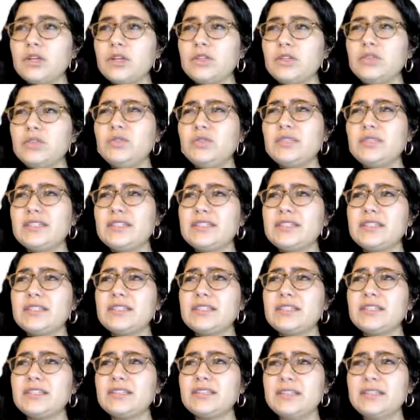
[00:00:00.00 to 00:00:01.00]
you
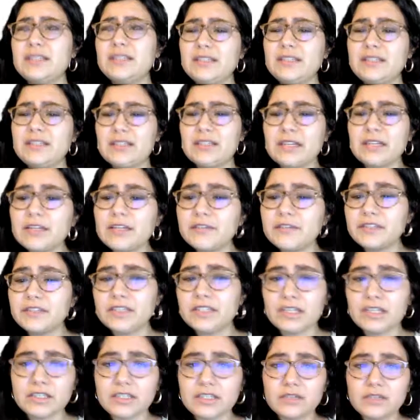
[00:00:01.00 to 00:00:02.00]
necessarily think of
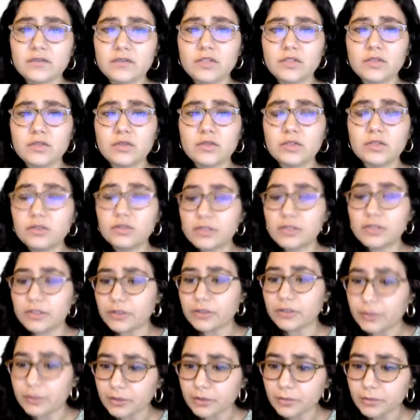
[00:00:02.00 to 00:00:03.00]
an individual or
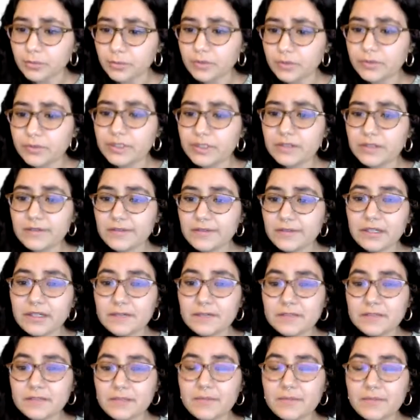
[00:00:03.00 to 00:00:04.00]
a group when you think
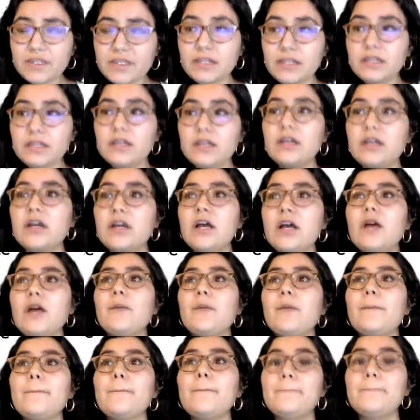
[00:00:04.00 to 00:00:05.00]
of something,
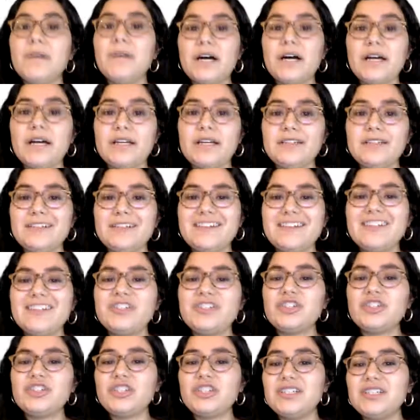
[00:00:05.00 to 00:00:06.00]
but
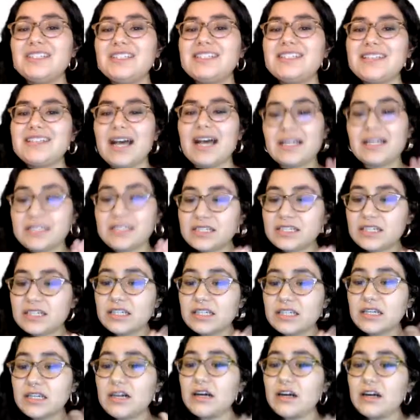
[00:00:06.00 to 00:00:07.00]
she's
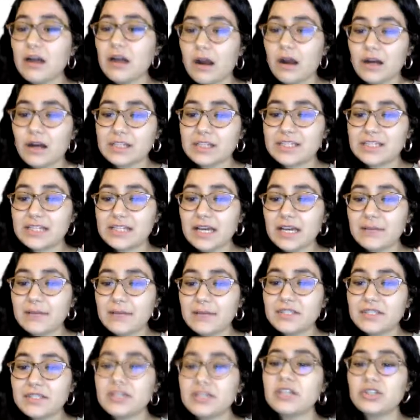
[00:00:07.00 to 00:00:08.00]
testing a
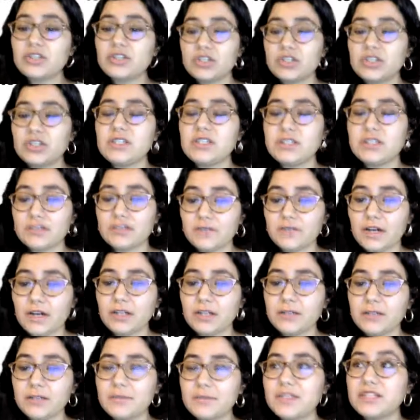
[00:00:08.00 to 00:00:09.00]
concept that she's
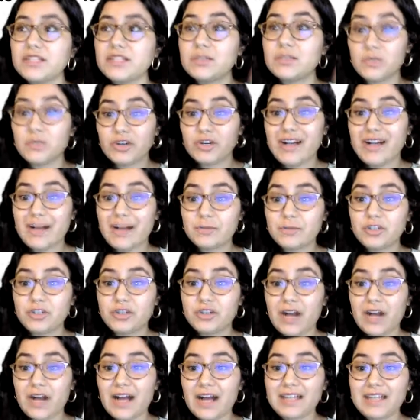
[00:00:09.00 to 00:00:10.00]
developed that's more
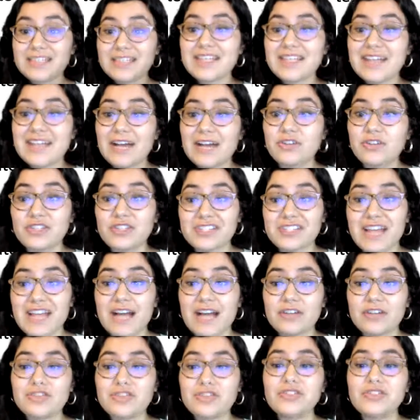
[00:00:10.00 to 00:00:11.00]
abstract, and how she's
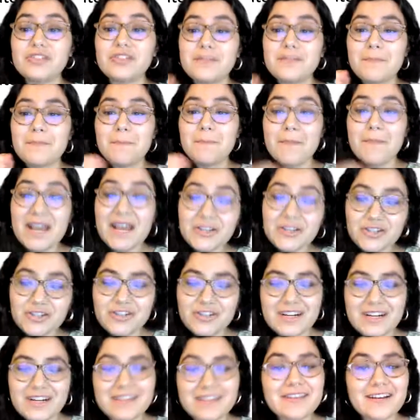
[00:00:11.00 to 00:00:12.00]
actually
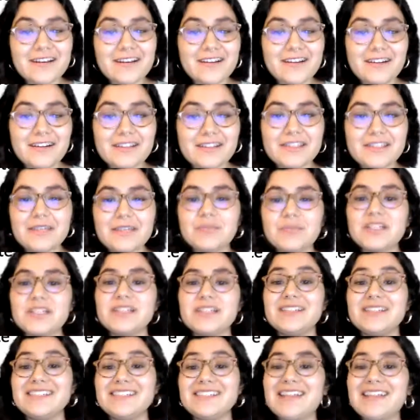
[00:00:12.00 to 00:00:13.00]
measuring that concept
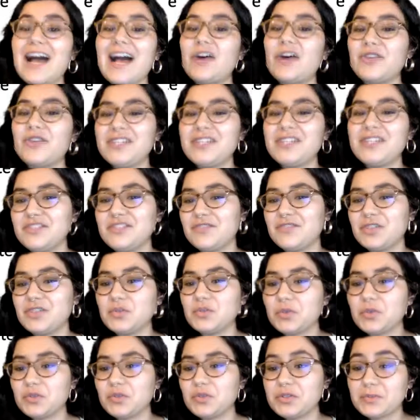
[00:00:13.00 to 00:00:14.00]
is how
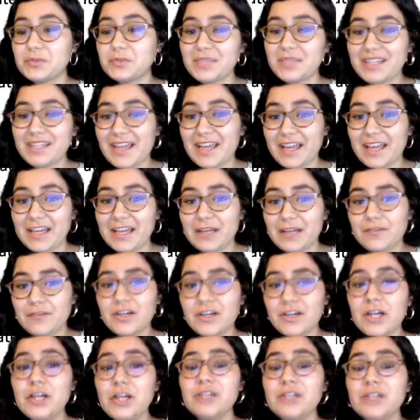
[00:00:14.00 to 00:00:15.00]
individuals behave.
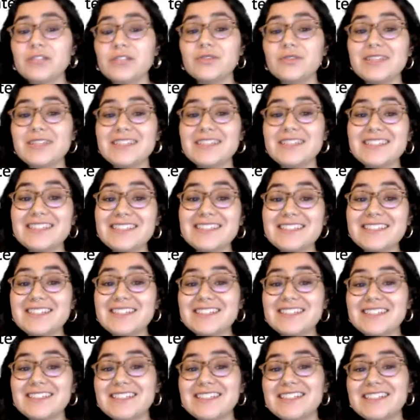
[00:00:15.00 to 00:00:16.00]
So in this
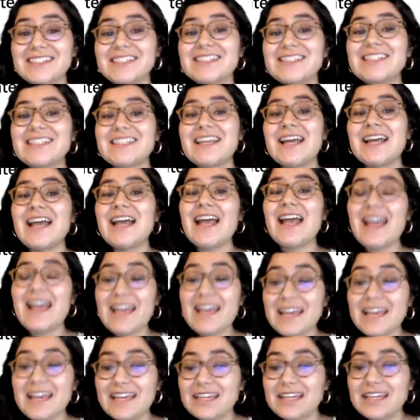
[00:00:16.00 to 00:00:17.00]
instance,
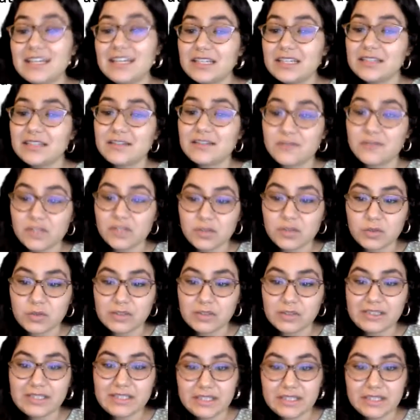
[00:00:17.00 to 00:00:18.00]
A,
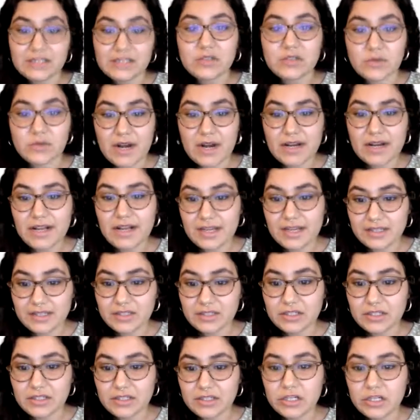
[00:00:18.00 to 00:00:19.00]
individuals is the right
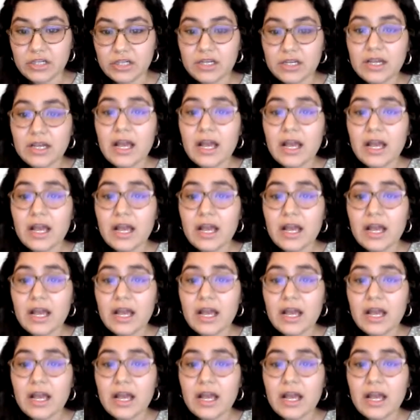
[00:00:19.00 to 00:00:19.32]
answer.